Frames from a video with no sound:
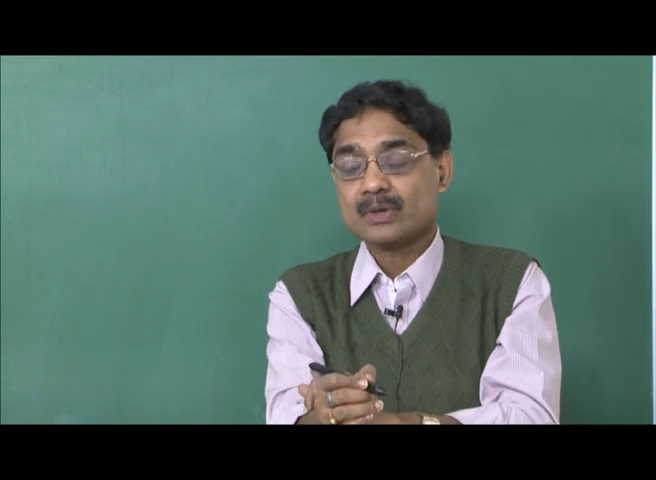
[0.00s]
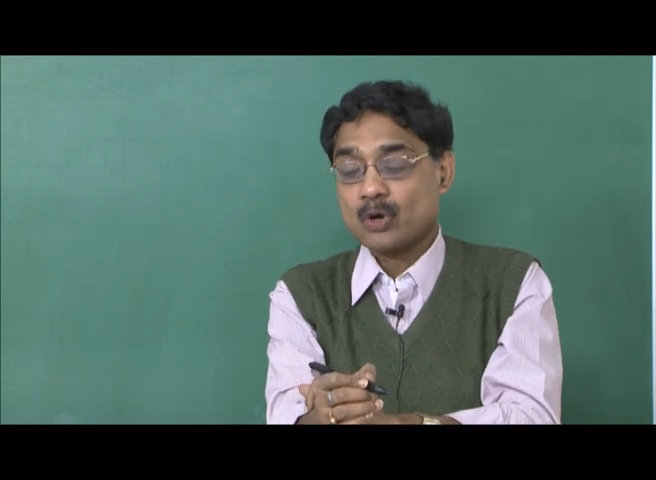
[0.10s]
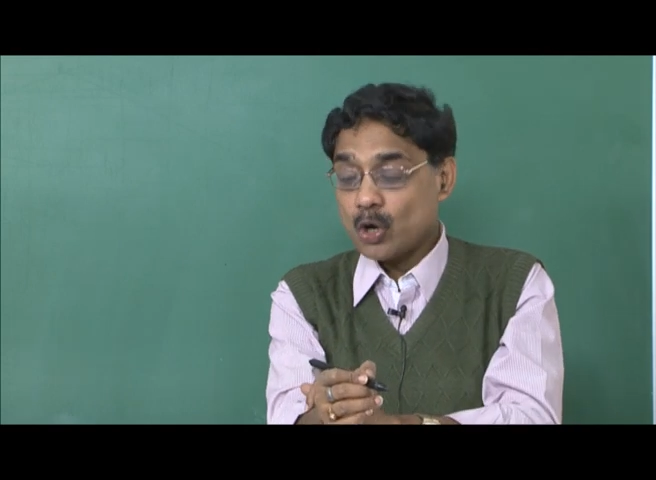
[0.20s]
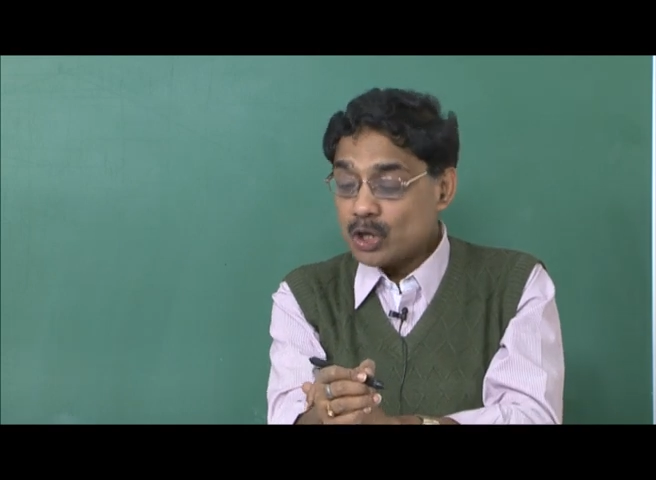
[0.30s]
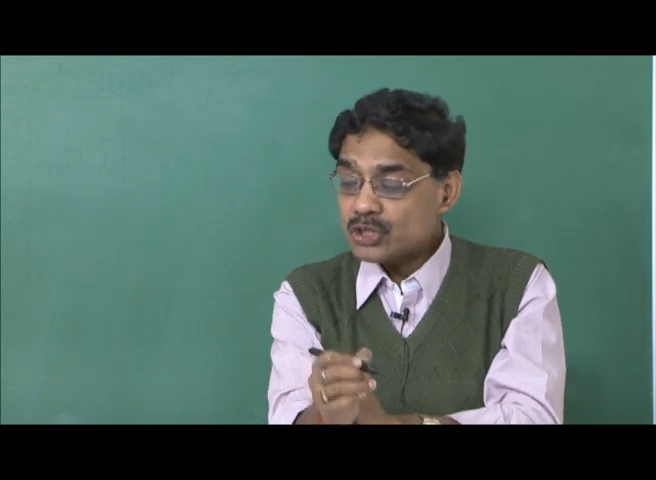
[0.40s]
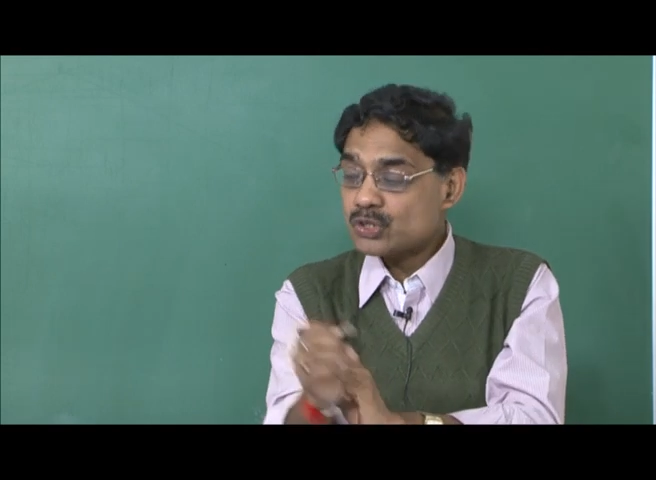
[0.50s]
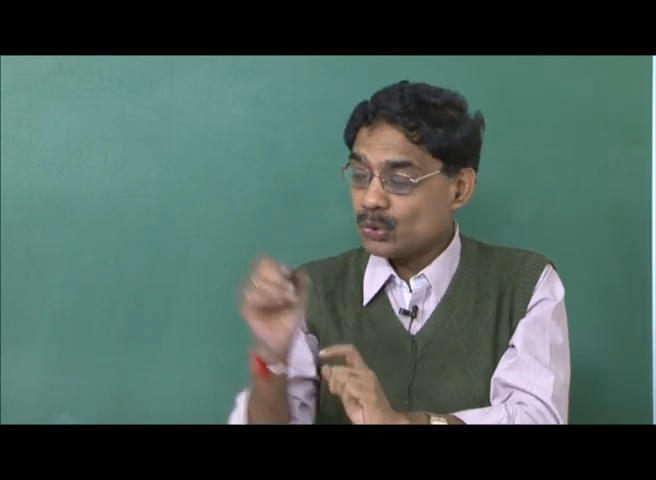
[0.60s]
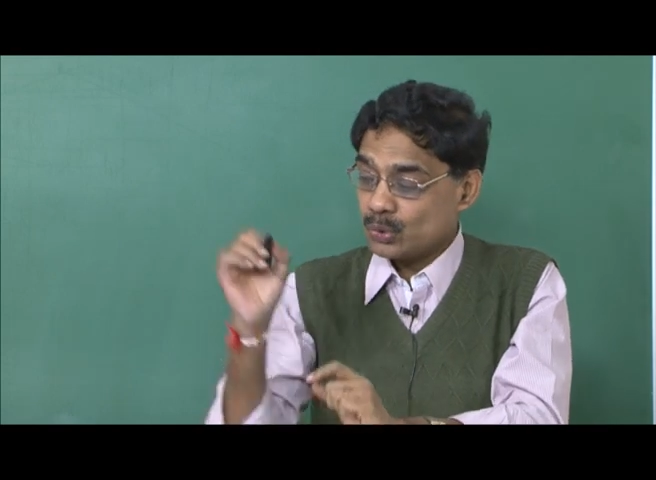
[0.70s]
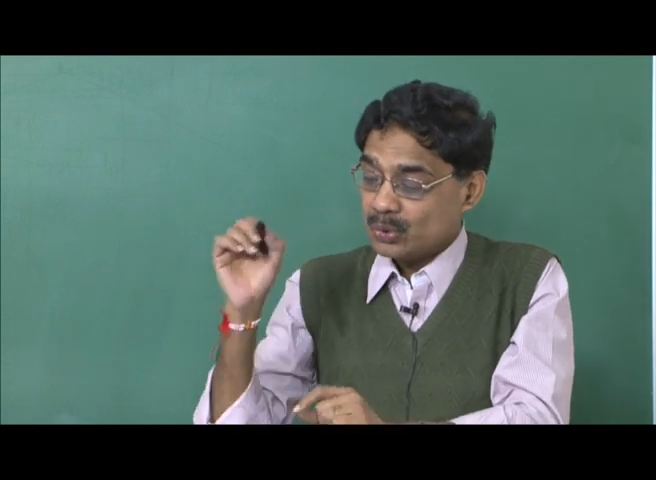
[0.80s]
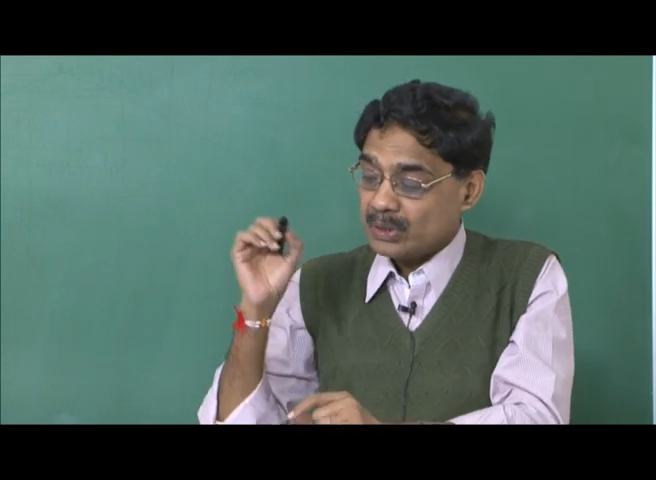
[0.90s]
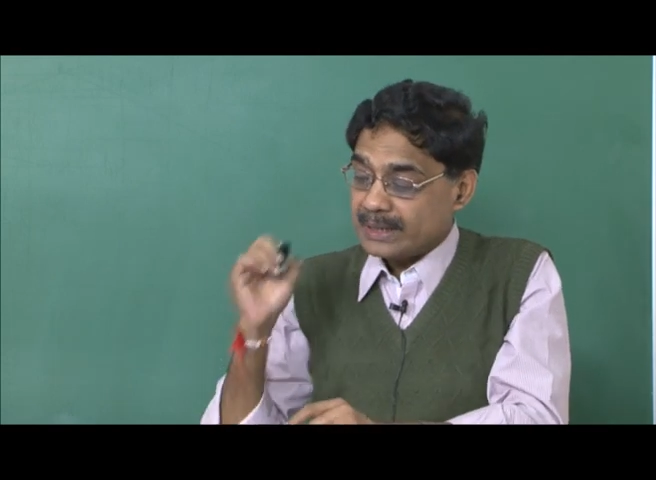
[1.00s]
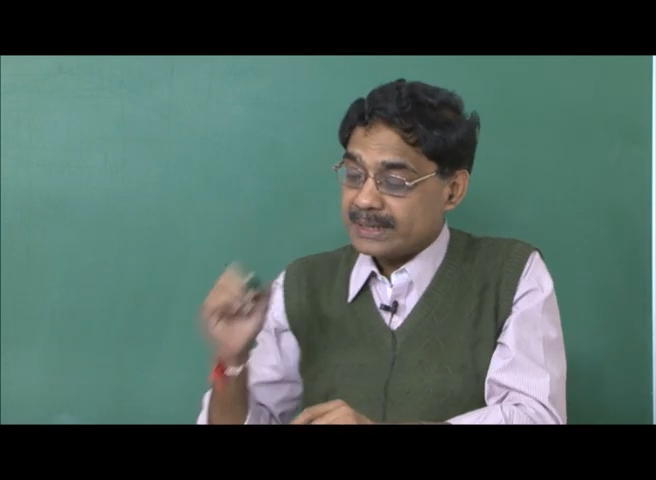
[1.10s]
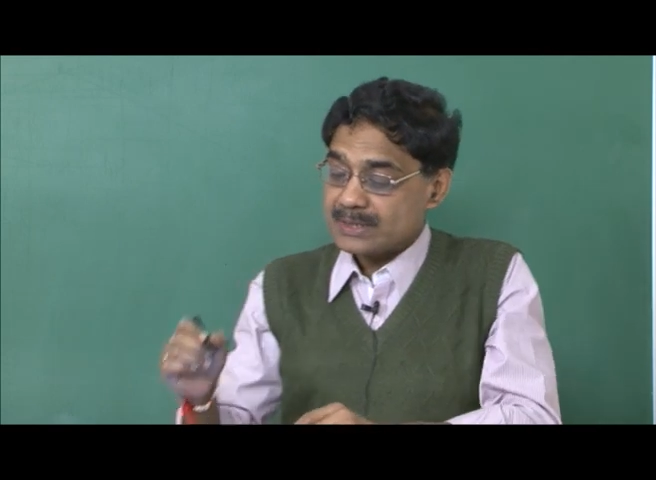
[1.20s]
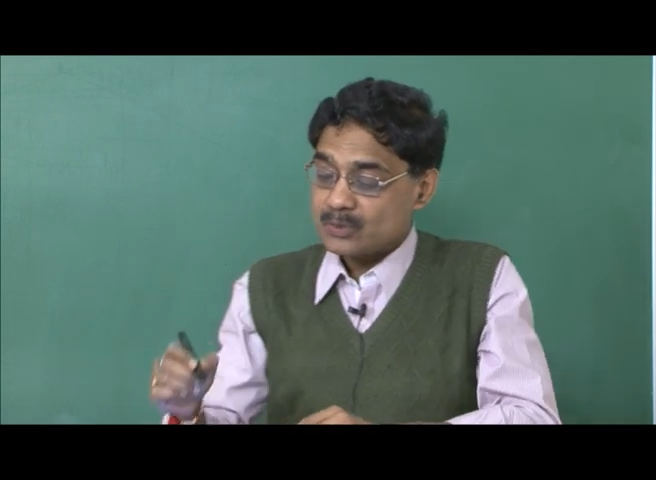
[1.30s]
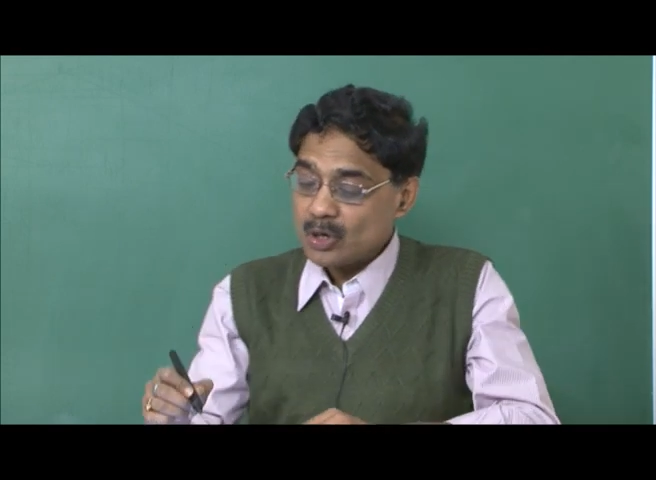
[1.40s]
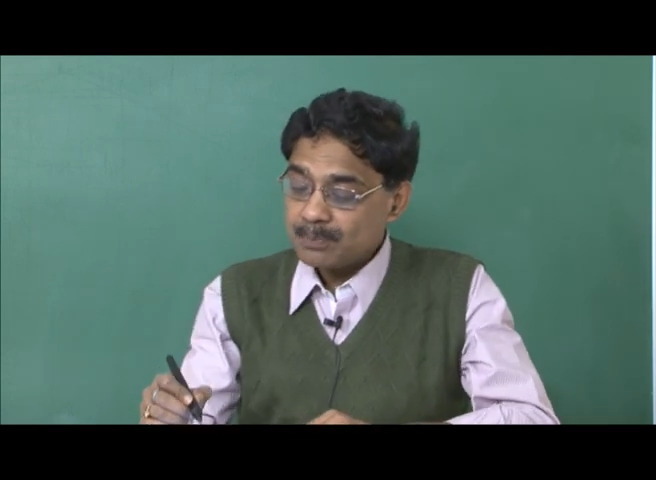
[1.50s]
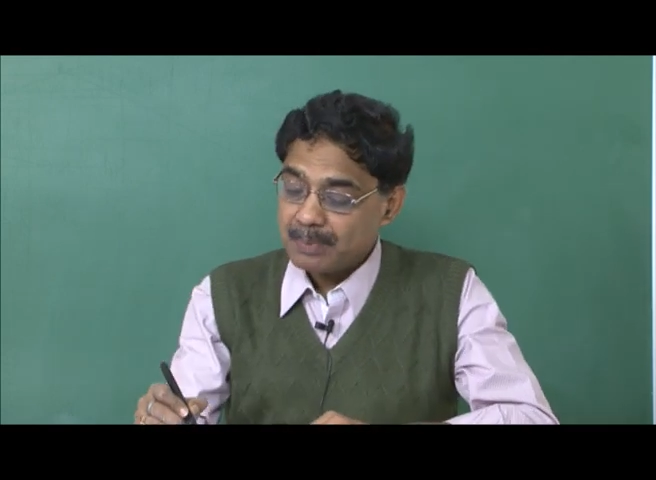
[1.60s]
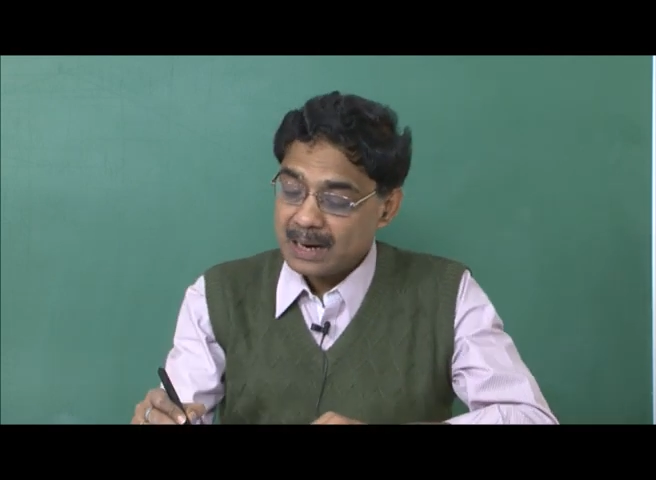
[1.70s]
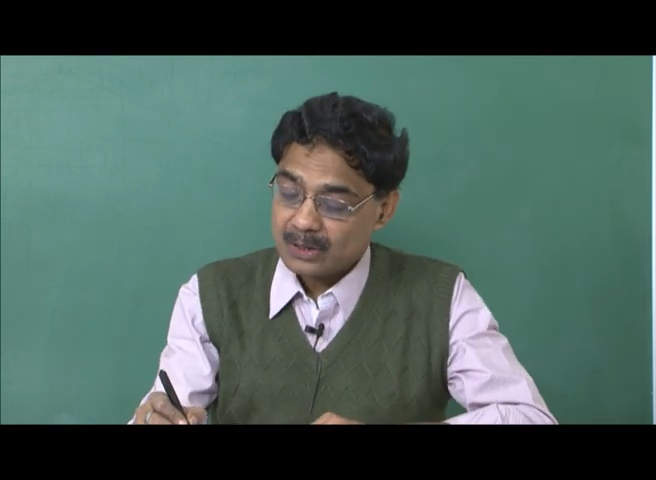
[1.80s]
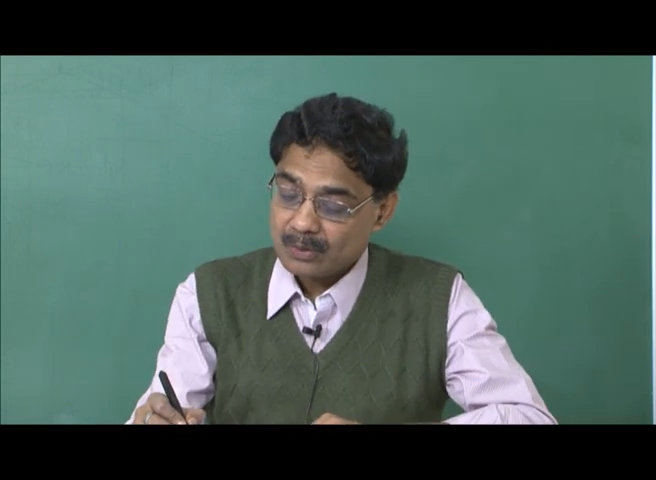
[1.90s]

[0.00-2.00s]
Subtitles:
Also it is not part